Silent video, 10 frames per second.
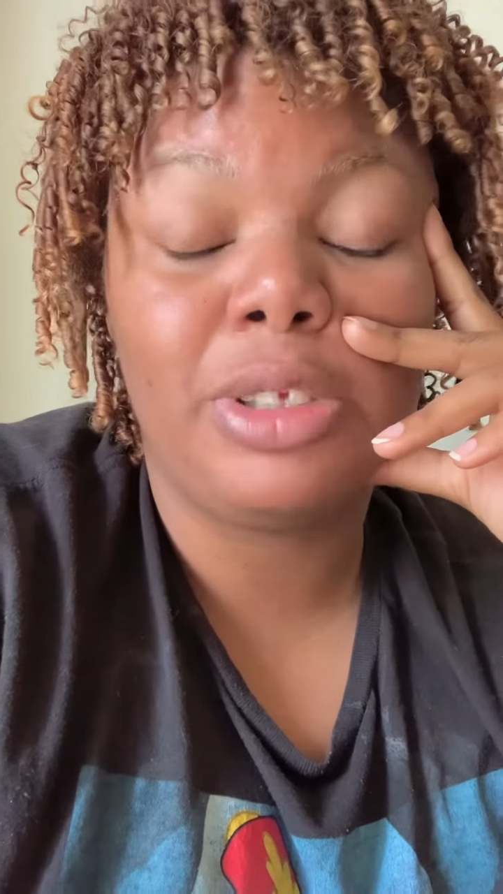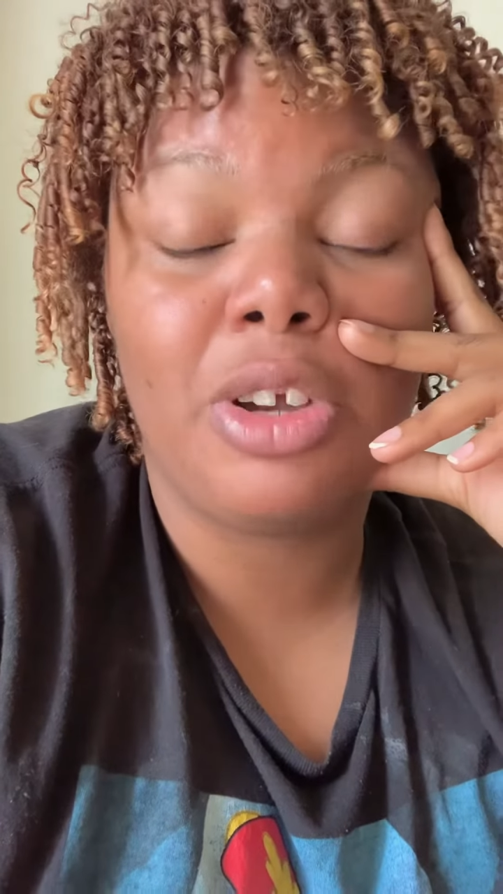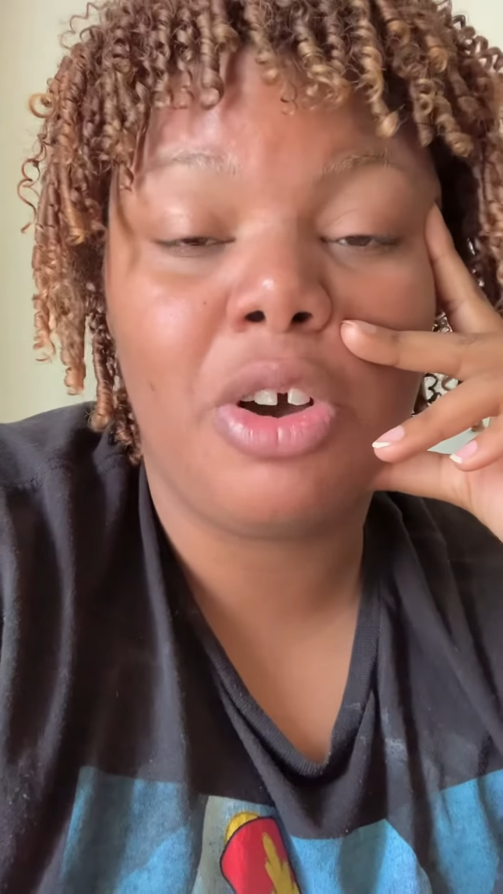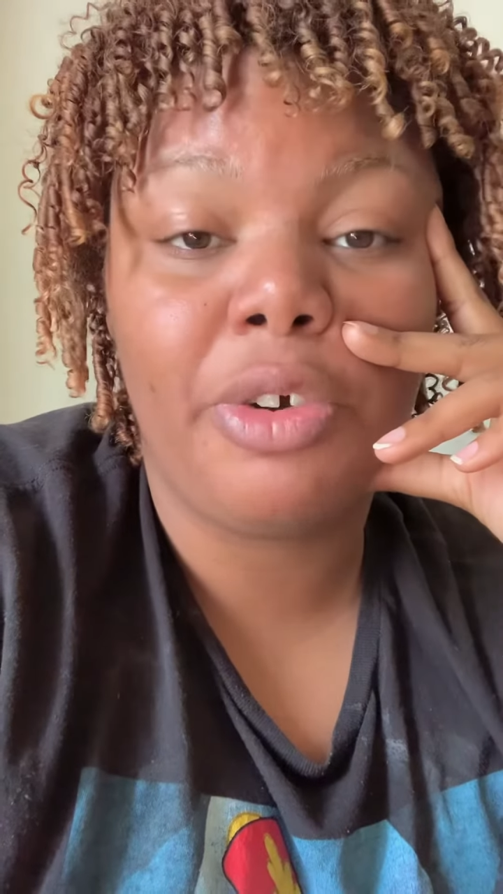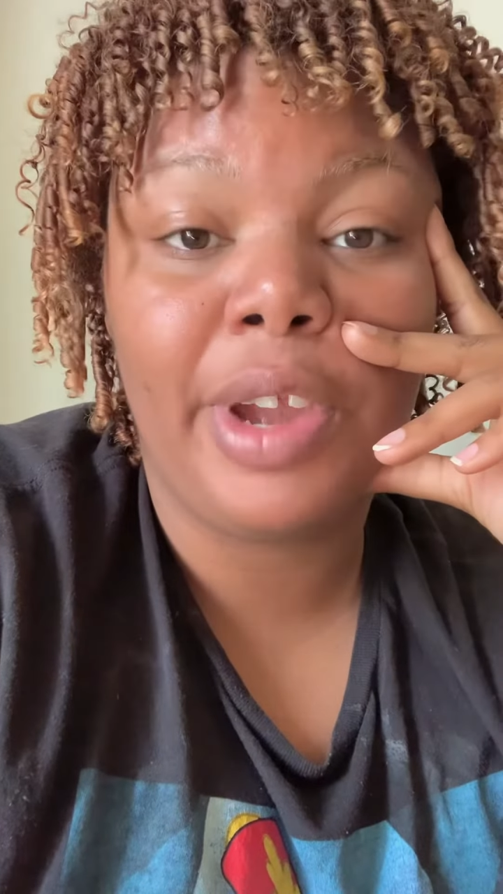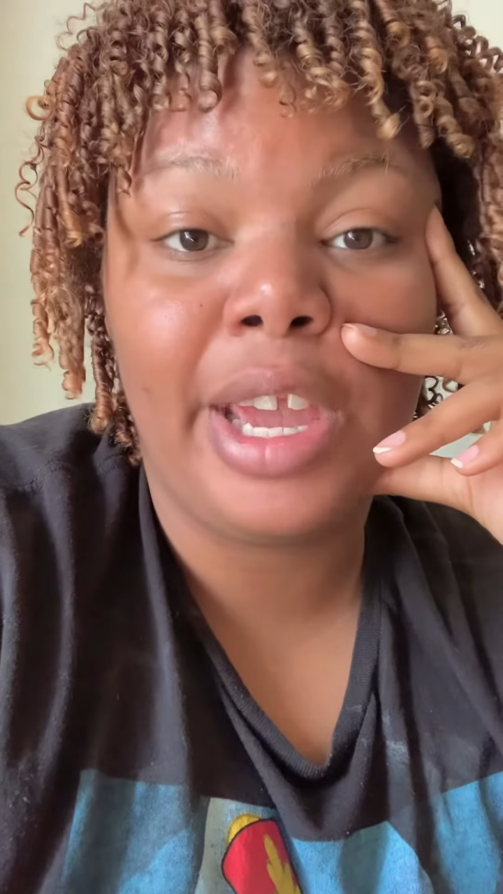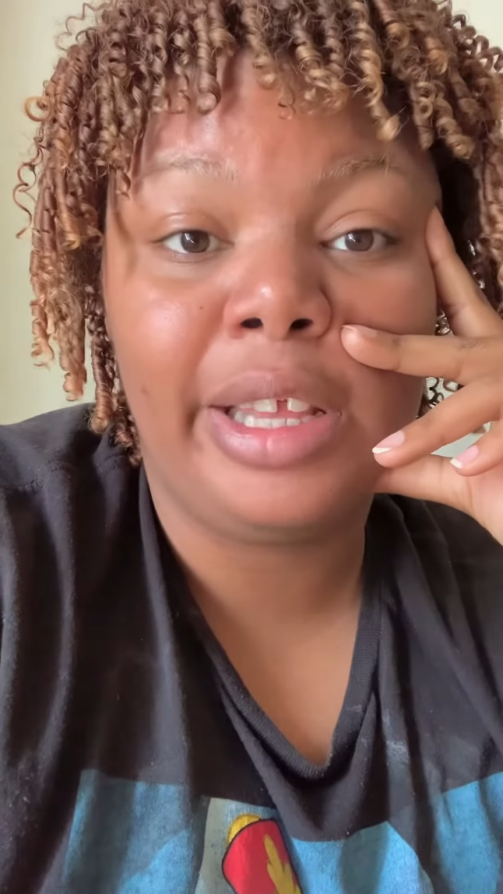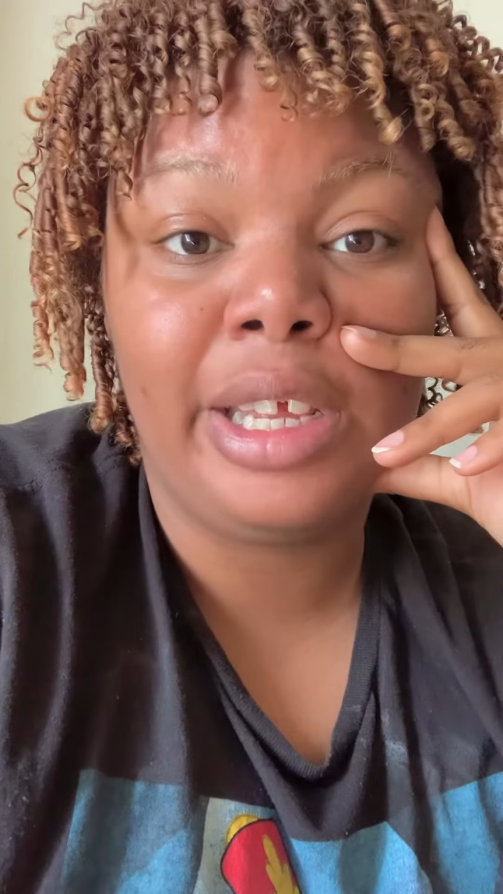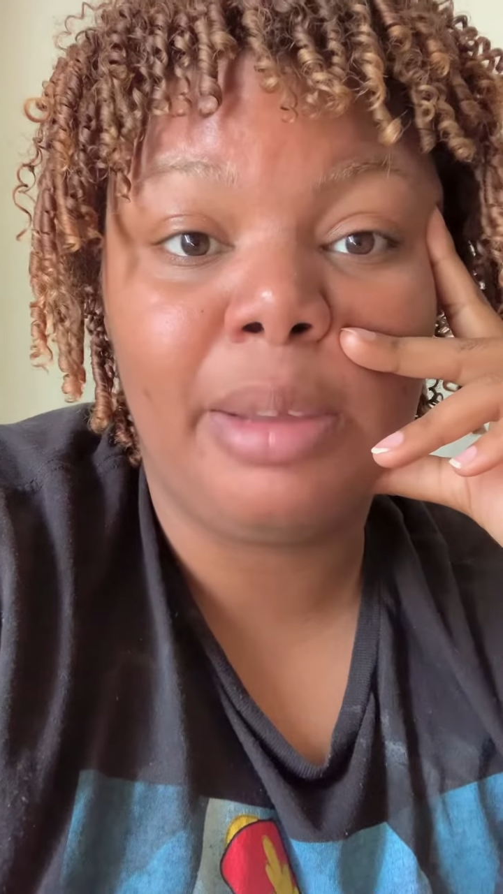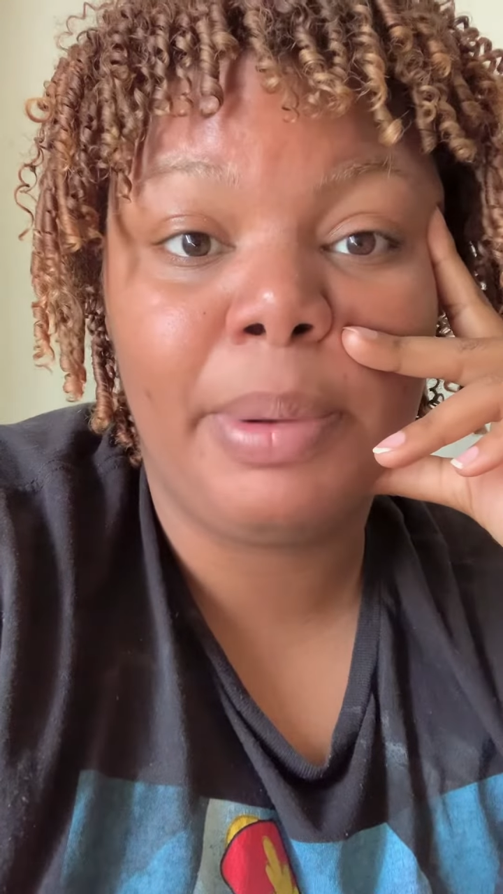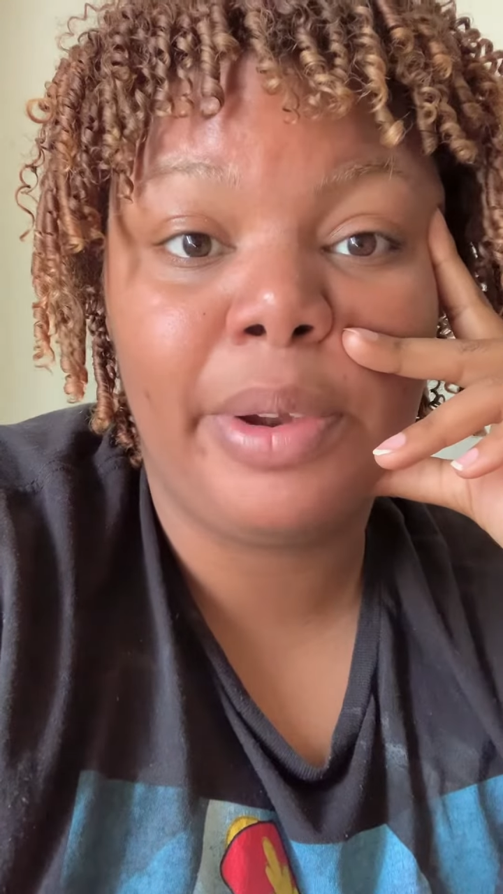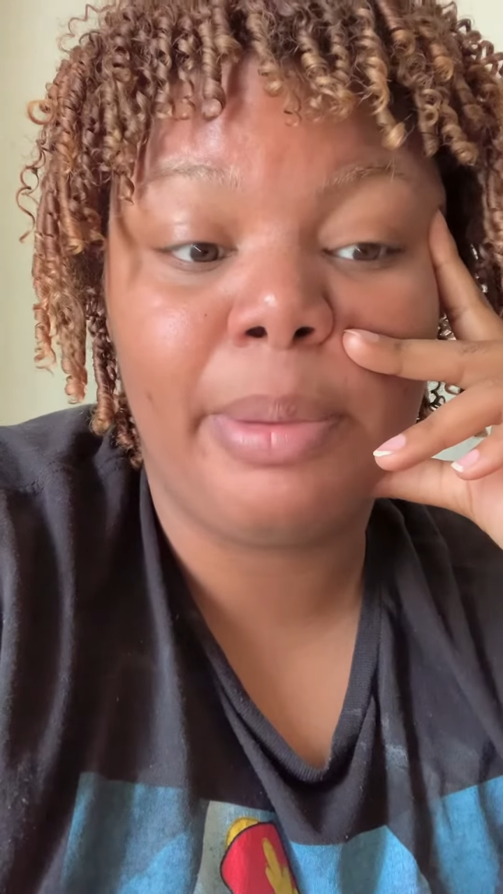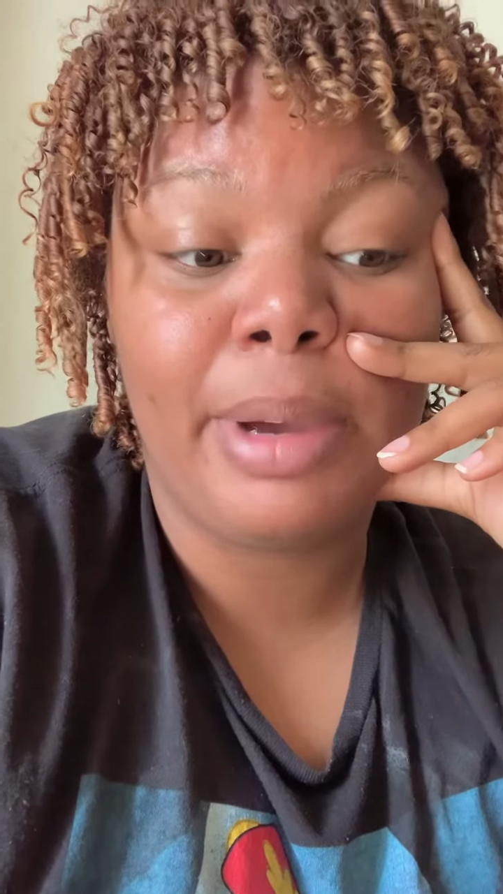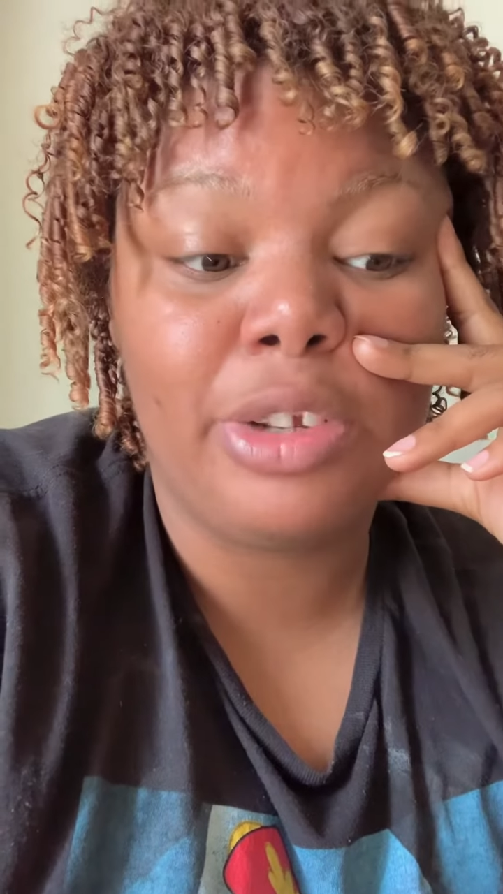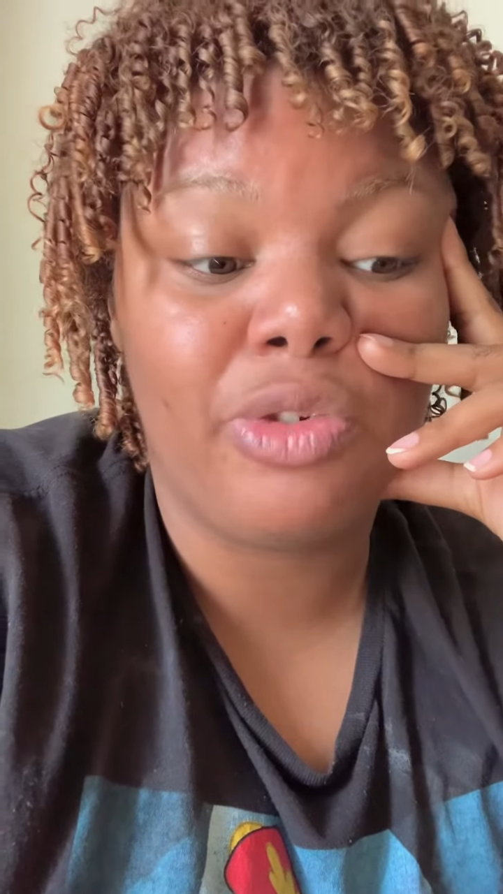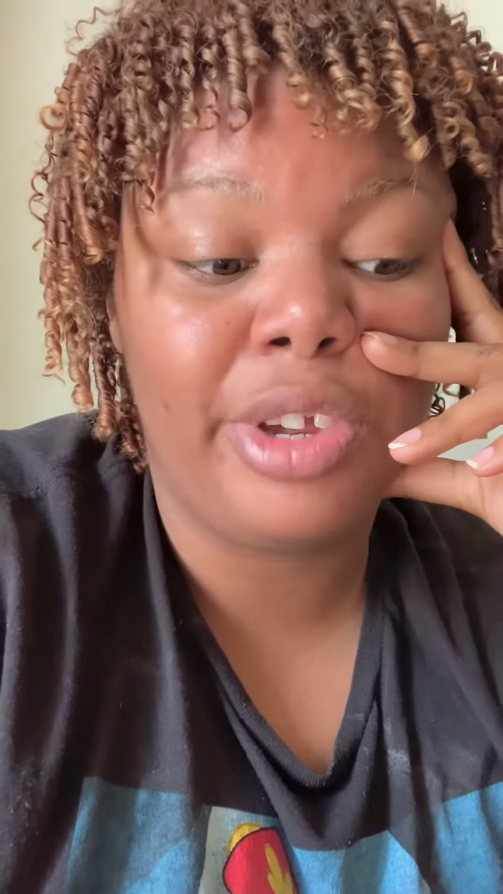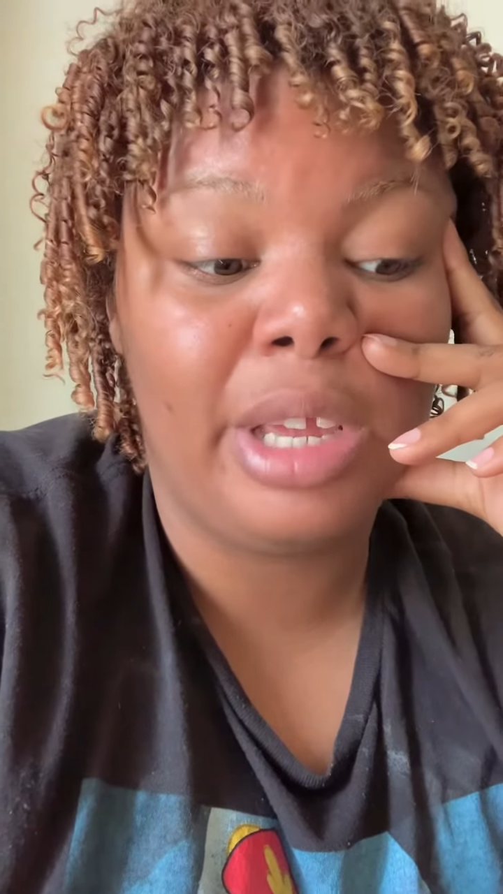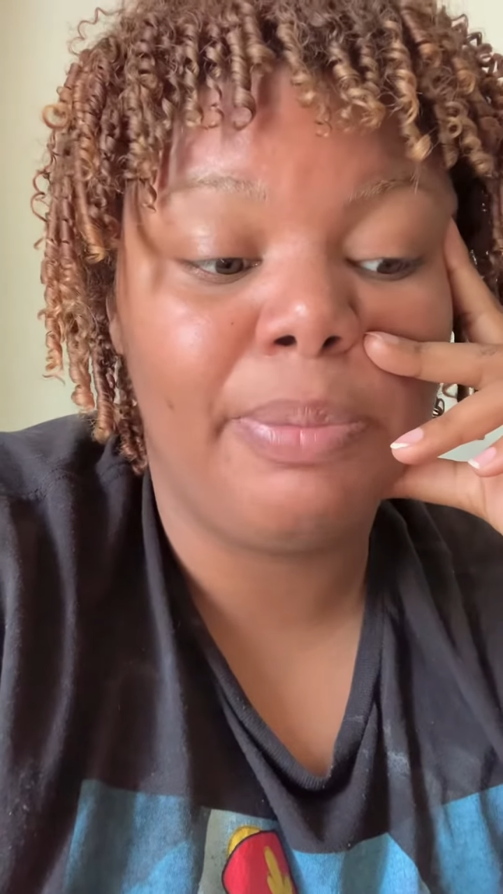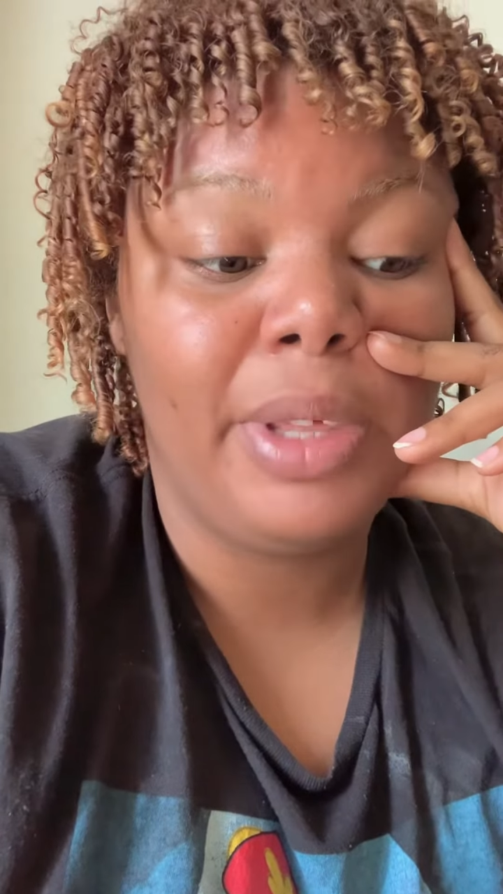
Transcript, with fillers: the tall gray alien appeared in my dream